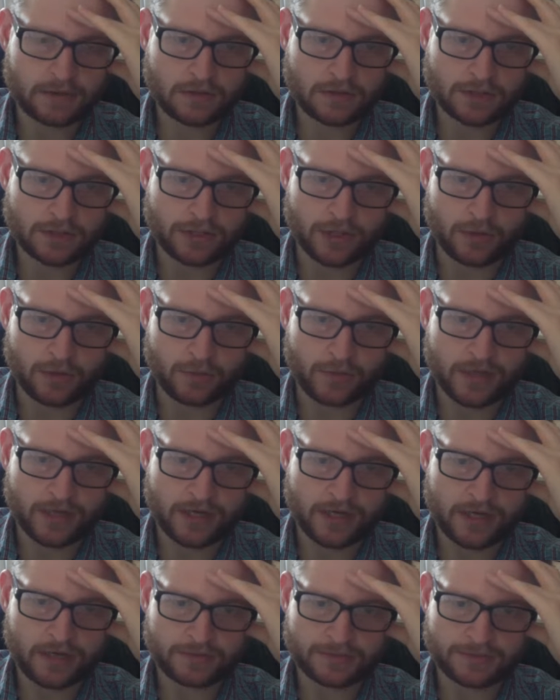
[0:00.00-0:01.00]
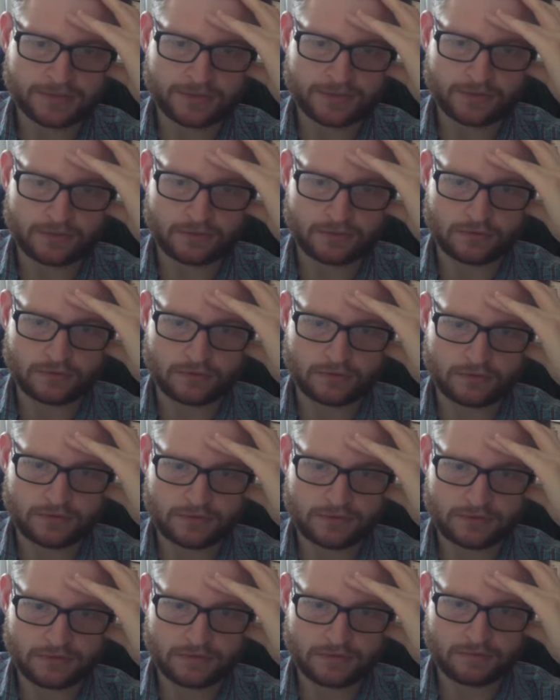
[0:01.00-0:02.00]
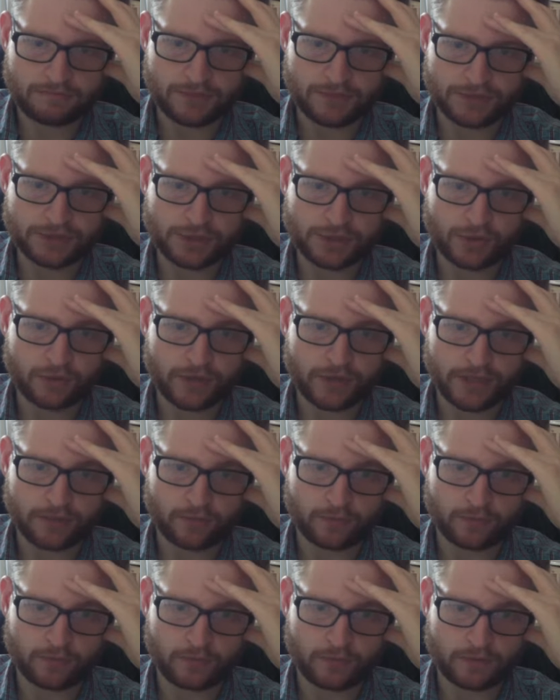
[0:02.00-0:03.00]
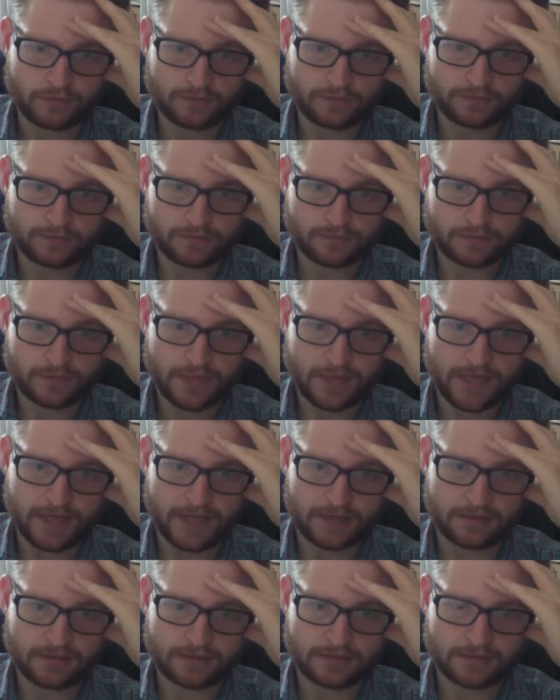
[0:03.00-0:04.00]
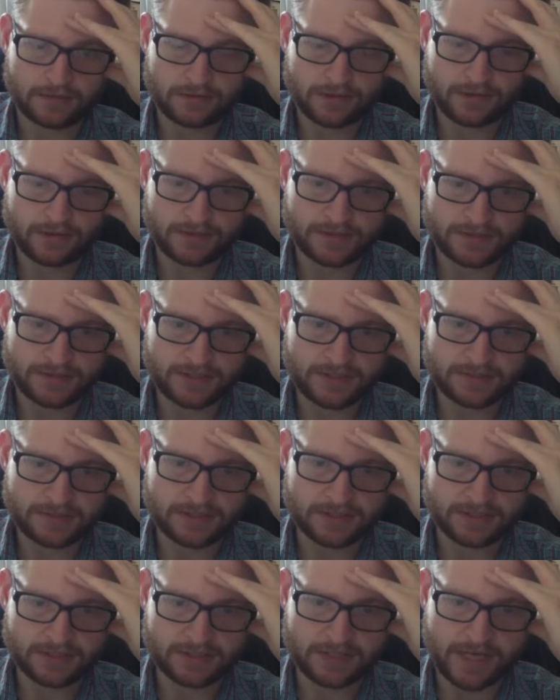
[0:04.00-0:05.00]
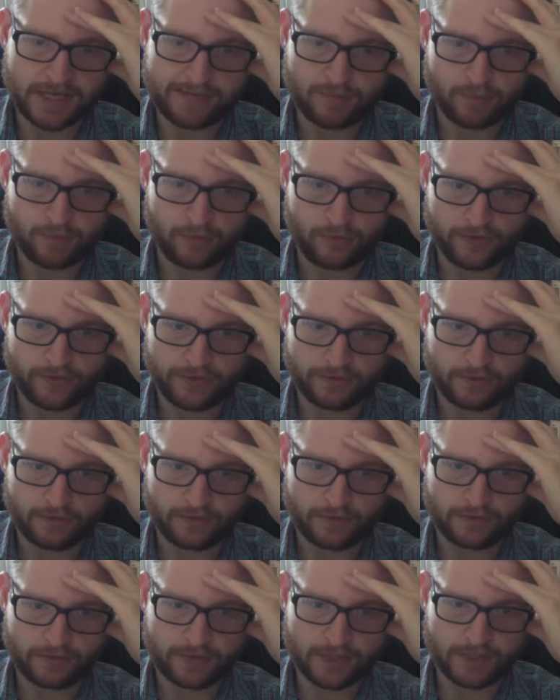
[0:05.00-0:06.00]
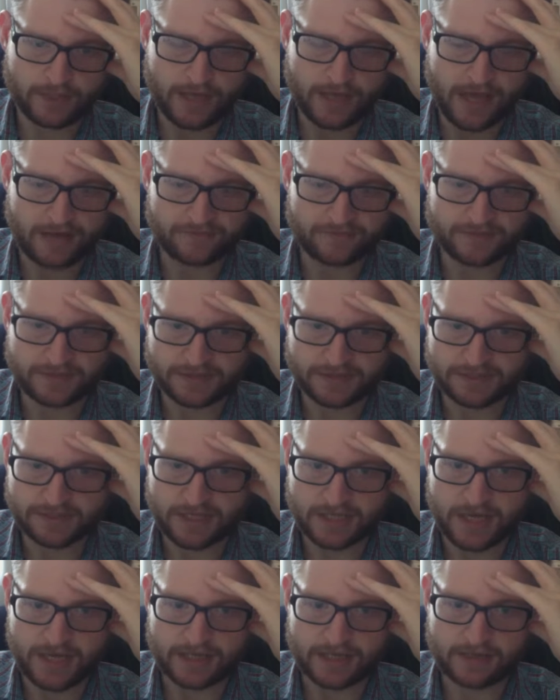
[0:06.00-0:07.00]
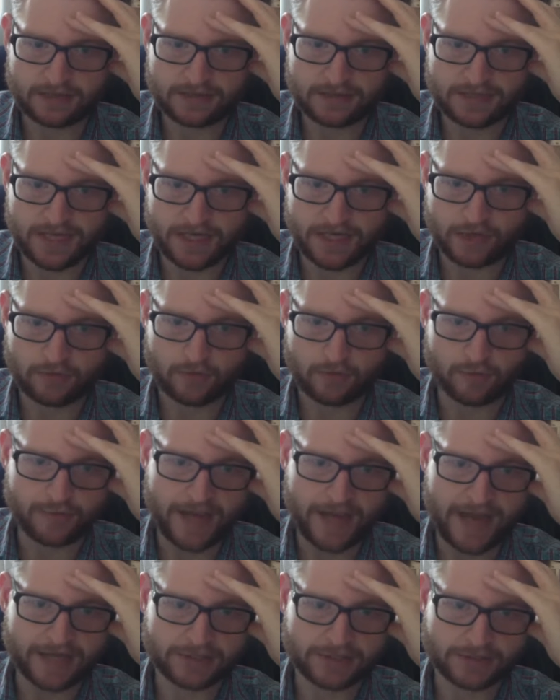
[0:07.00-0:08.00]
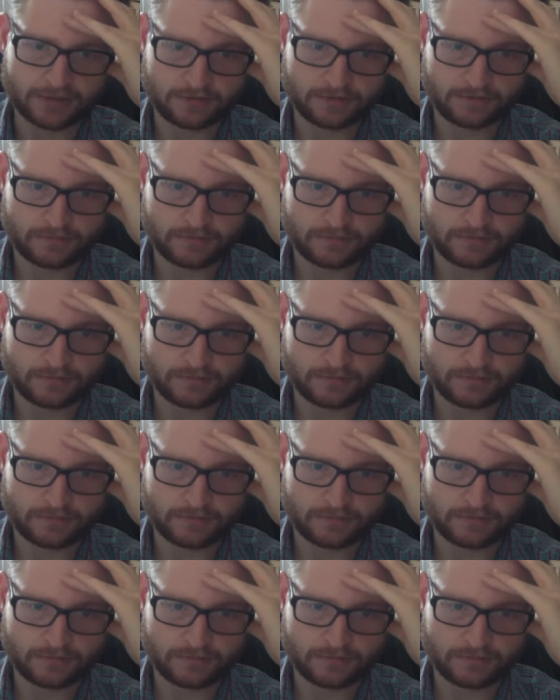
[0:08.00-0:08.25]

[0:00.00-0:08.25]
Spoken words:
when it comes to majority rule, and it seems inescapable that when we have to decide, take group action